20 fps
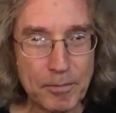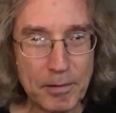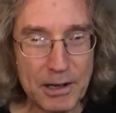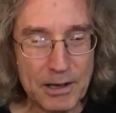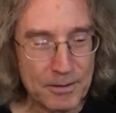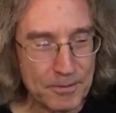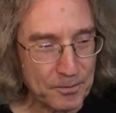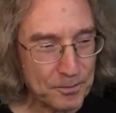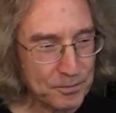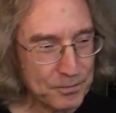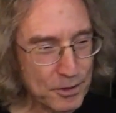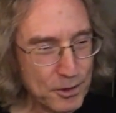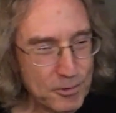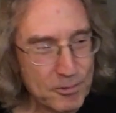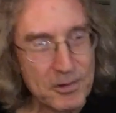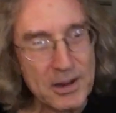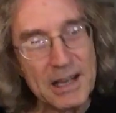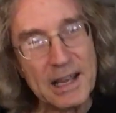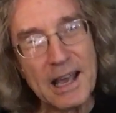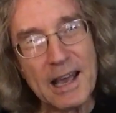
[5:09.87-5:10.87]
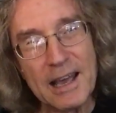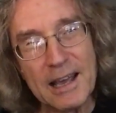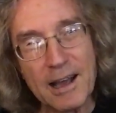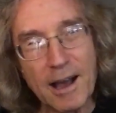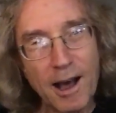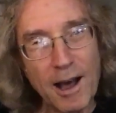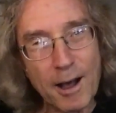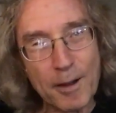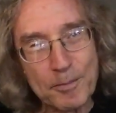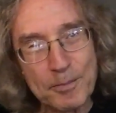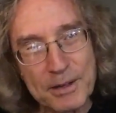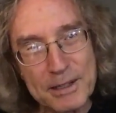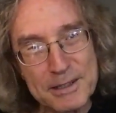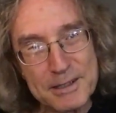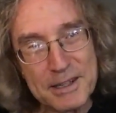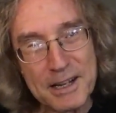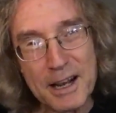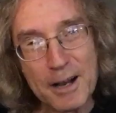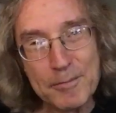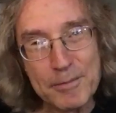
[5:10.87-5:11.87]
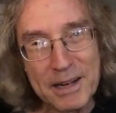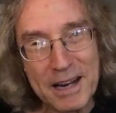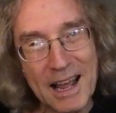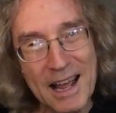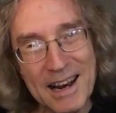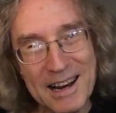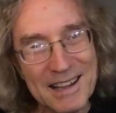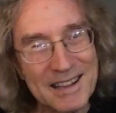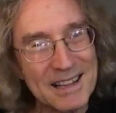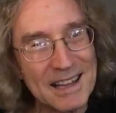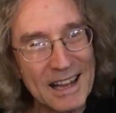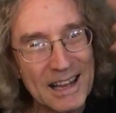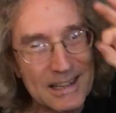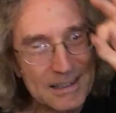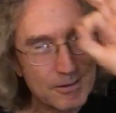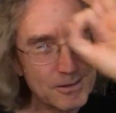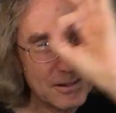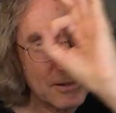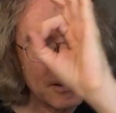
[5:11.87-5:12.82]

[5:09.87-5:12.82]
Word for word: but 3K up is coming out of that